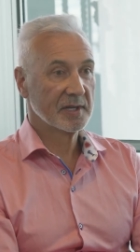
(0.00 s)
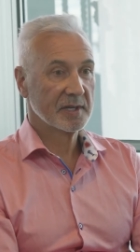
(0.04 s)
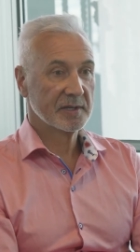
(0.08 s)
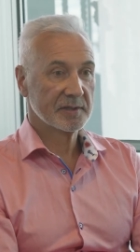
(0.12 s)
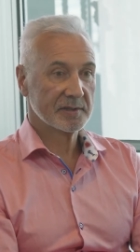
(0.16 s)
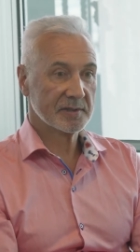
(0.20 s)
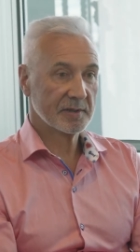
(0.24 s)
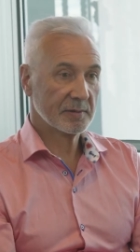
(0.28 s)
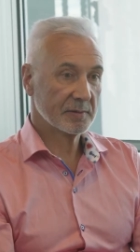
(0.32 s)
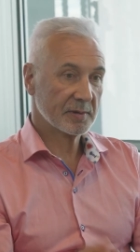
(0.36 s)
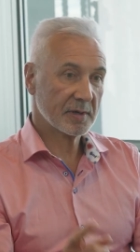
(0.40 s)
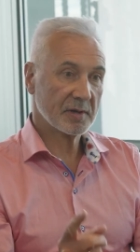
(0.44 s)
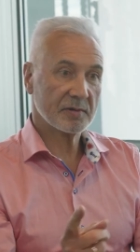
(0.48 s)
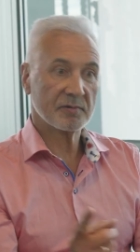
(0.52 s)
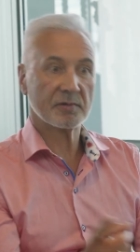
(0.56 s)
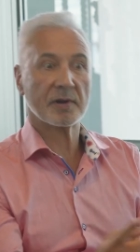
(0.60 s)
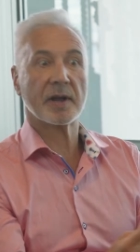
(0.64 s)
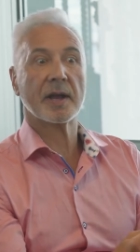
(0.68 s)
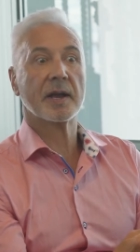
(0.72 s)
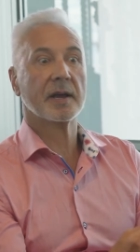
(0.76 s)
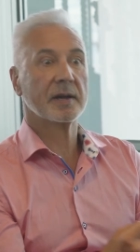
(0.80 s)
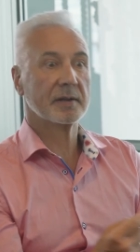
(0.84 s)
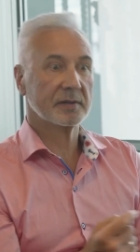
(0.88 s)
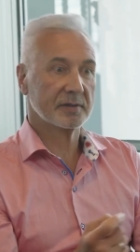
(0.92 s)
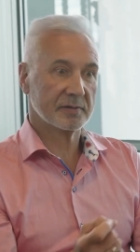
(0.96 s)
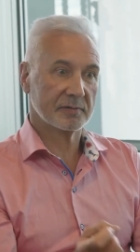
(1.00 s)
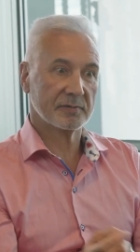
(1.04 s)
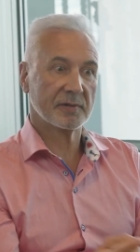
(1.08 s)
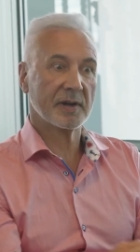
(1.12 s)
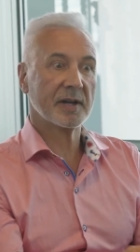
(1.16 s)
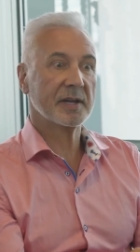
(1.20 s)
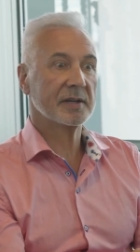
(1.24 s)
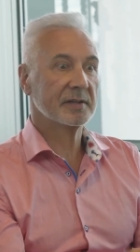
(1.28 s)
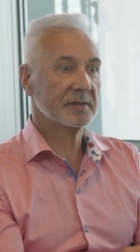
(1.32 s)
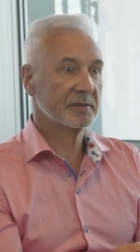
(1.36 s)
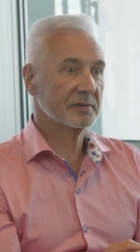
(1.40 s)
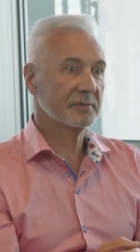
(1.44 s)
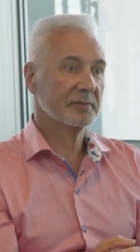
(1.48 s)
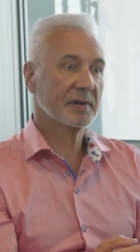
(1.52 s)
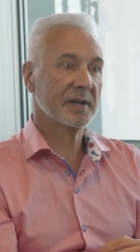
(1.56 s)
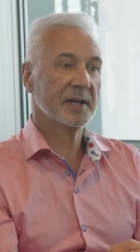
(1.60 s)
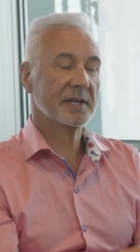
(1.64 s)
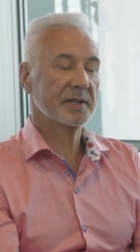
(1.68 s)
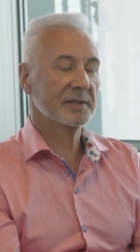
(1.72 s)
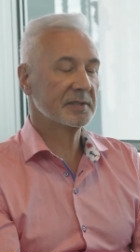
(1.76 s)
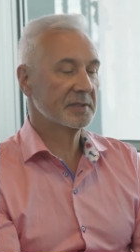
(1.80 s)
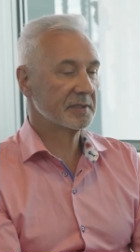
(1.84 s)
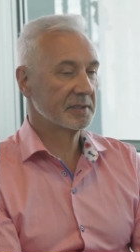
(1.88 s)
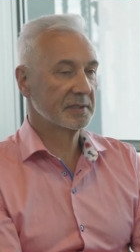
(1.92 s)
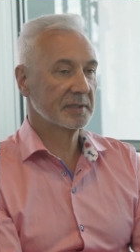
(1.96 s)
So right. I'd go round and round and
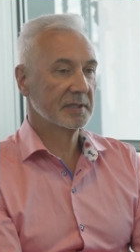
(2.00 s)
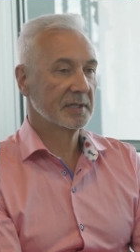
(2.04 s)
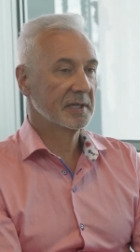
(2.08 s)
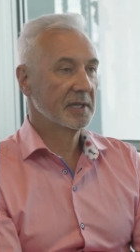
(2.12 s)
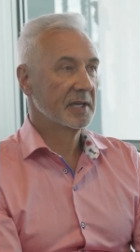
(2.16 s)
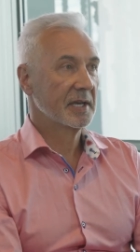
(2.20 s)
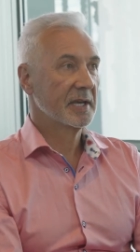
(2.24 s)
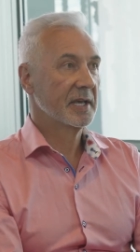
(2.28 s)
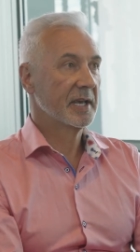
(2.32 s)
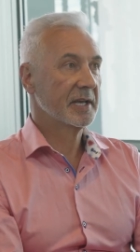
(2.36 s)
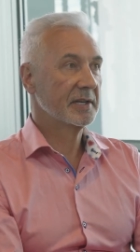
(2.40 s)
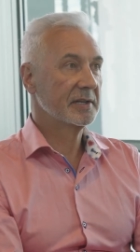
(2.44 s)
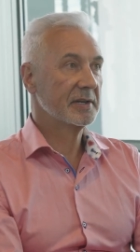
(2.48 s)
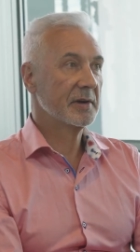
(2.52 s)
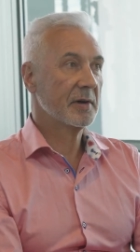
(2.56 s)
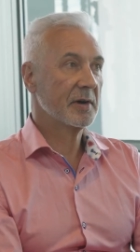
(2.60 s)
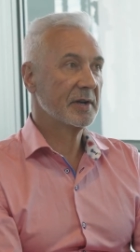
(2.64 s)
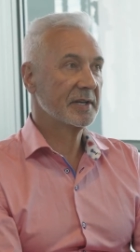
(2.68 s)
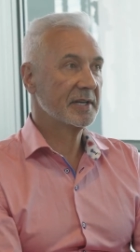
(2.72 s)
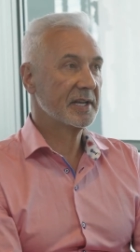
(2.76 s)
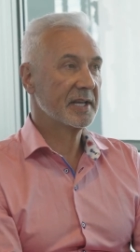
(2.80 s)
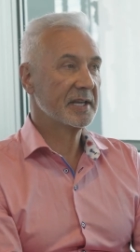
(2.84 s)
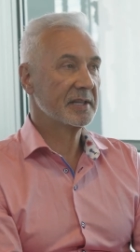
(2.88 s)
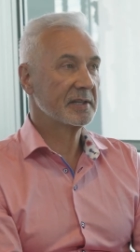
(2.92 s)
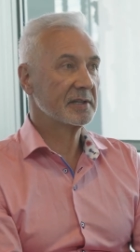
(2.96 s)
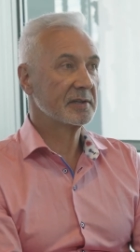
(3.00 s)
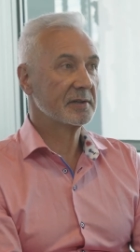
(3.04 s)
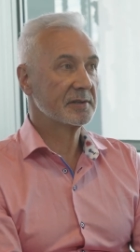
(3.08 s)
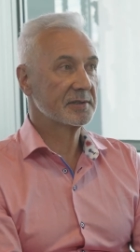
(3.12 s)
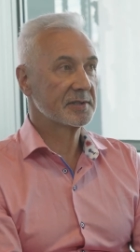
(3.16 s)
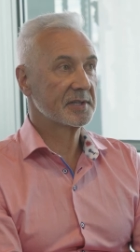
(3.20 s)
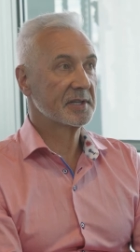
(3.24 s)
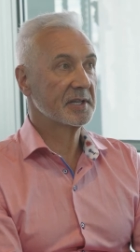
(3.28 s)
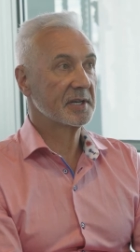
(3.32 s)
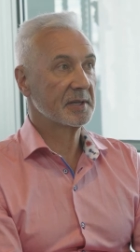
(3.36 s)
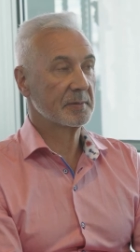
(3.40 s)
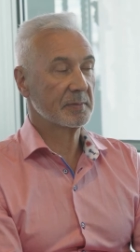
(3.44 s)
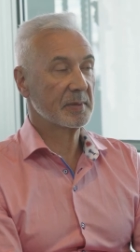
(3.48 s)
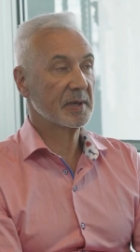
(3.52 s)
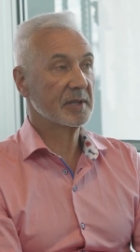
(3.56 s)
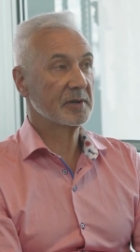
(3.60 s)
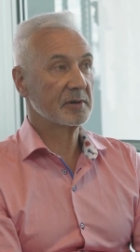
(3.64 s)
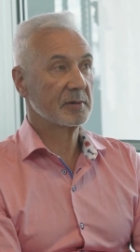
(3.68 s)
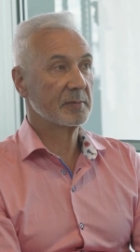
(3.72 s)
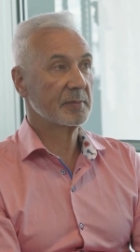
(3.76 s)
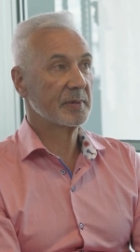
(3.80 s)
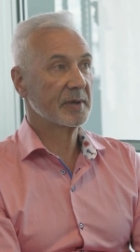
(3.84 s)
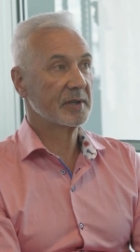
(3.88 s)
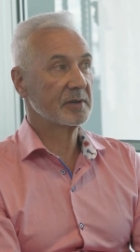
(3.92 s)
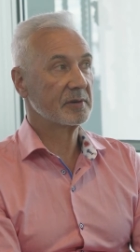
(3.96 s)
round and had no idea that I was getting better
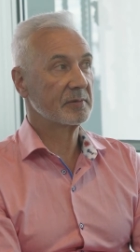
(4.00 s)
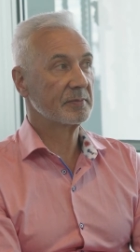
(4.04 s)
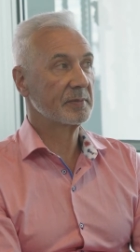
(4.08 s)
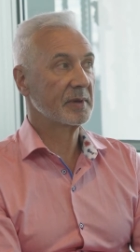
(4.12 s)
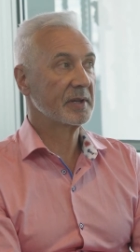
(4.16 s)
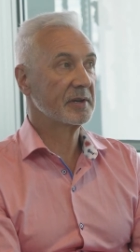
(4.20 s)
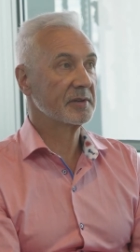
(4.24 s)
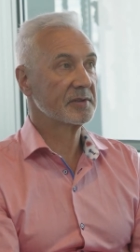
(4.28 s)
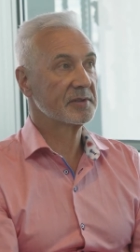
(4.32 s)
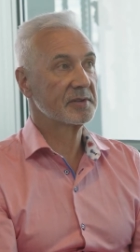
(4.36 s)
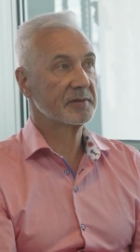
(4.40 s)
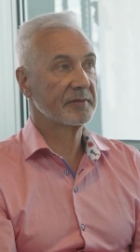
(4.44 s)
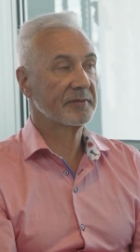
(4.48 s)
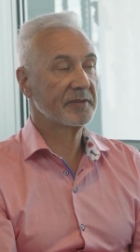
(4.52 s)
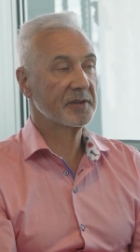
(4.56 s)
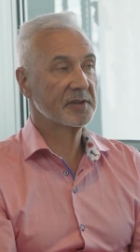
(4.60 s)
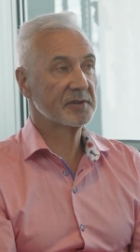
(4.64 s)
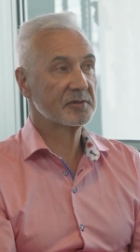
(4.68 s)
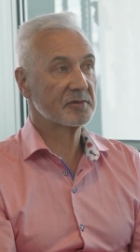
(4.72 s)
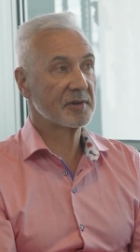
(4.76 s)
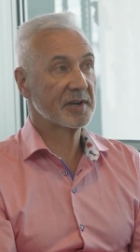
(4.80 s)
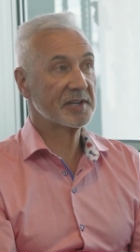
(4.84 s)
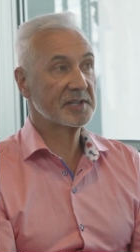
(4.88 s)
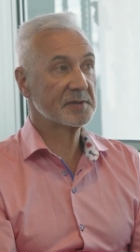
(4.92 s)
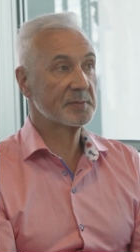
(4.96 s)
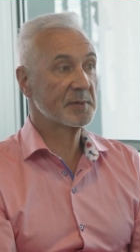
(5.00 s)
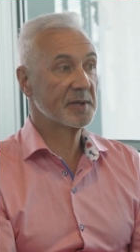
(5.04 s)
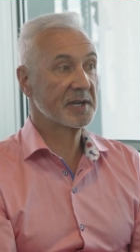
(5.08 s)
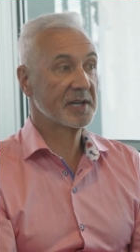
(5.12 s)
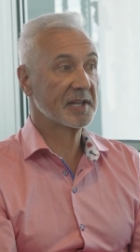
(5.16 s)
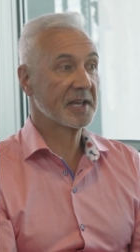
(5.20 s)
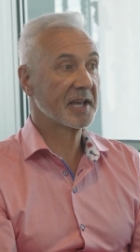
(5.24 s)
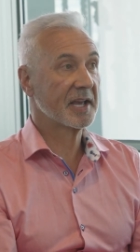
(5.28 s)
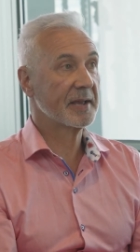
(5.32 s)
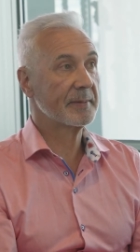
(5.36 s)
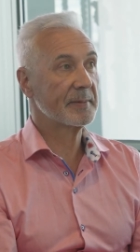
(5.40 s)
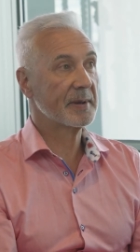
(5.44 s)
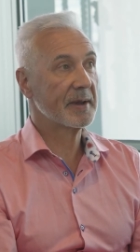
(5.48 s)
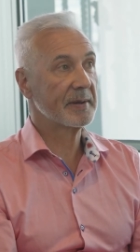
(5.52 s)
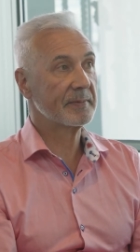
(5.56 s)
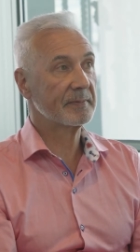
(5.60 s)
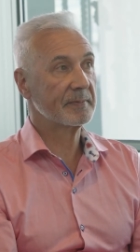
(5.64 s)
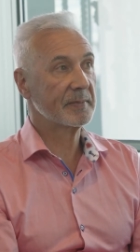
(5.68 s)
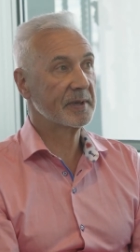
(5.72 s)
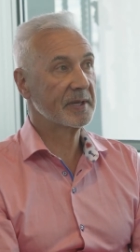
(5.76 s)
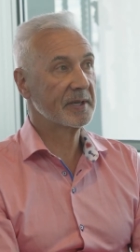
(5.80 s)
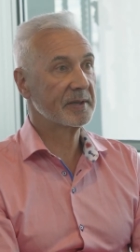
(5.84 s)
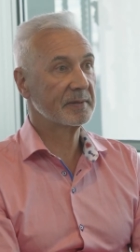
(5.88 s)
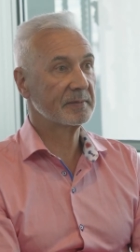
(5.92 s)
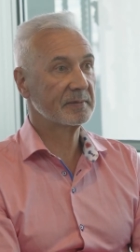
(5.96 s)
and better and better. So the first race meeting came up,
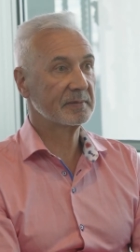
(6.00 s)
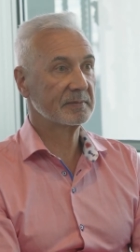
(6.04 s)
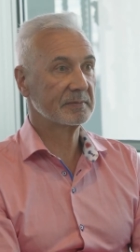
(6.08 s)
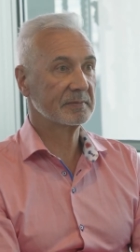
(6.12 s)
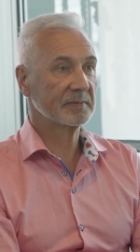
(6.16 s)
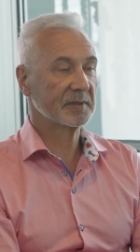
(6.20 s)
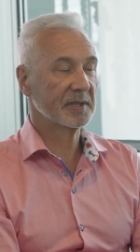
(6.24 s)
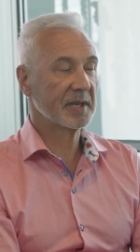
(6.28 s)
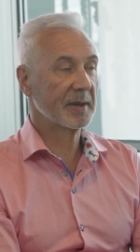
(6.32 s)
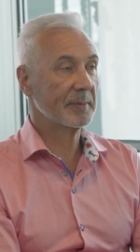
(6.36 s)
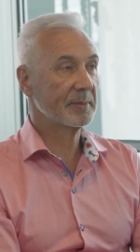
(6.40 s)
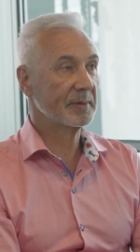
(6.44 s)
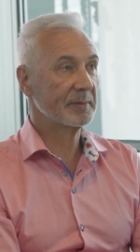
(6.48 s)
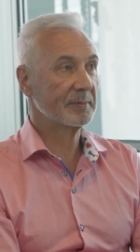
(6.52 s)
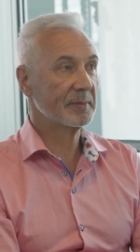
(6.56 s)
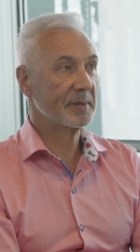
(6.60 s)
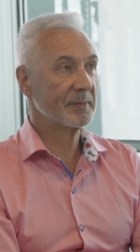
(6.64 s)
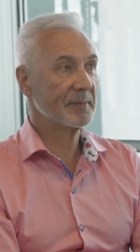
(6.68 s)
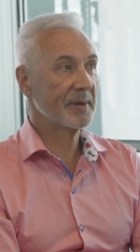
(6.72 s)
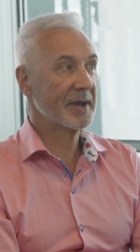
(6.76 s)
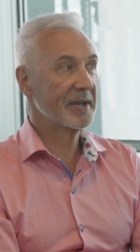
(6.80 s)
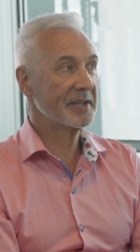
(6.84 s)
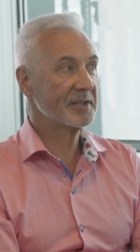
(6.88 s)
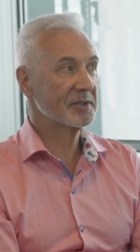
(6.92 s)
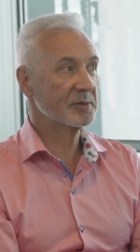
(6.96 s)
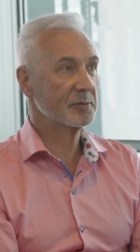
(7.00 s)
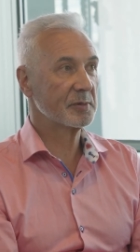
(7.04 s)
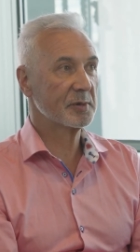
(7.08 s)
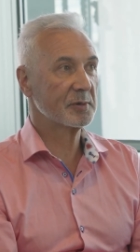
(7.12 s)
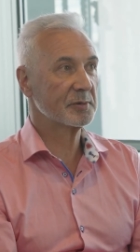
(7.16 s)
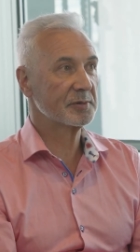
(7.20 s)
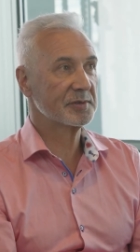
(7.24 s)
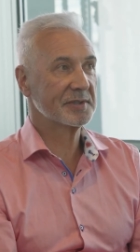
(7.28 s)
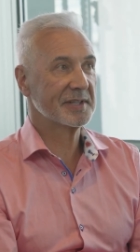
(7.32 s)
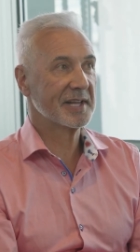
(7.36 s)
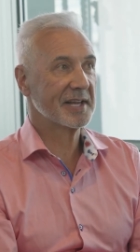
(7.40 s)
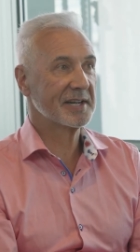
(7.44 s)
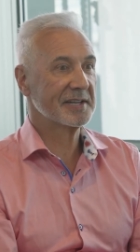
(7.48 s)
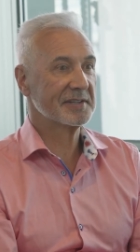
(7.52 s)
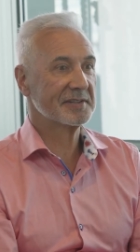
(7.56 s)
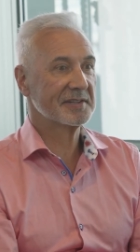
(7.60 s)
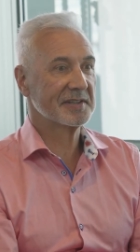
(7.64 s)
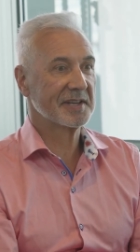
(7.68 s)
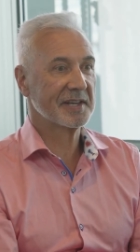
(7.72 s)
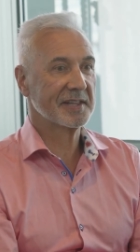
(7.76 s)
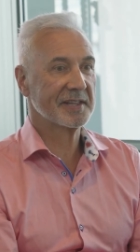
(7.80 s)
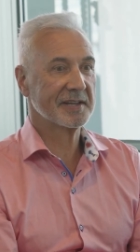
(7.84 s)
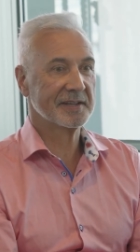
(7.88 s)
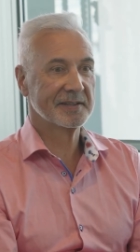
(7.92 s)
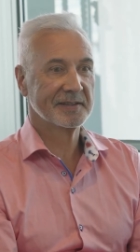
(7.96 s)
me and a couple of my mates, we all started
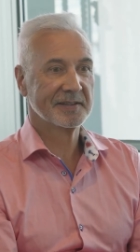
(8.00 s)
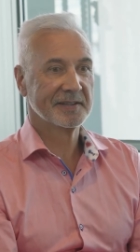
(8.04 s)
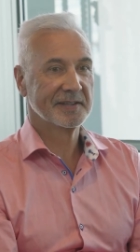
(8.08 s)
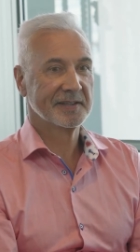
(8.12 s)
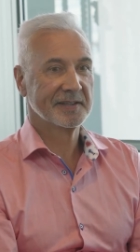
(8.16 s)
together